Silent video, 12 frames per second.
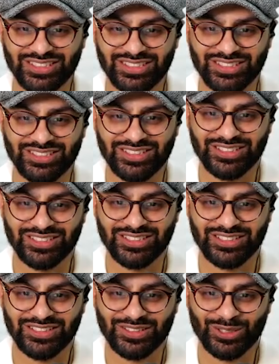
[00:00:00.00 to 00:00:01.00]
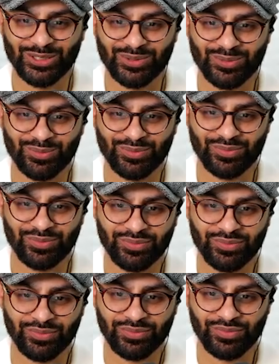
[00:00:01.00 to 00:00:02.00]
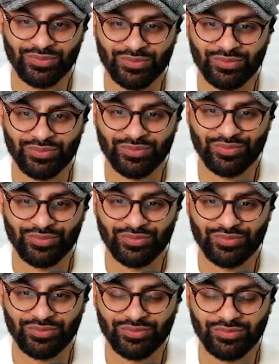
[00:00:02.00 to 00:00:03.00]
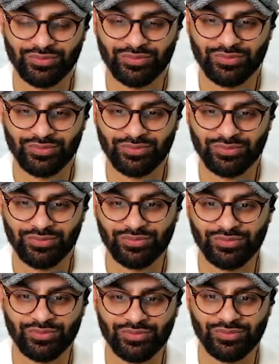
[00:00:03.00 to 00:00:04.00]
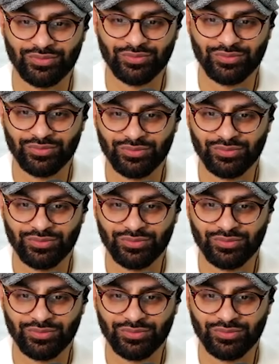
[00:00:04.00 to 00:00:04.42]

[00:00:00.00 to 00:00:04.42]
(silent)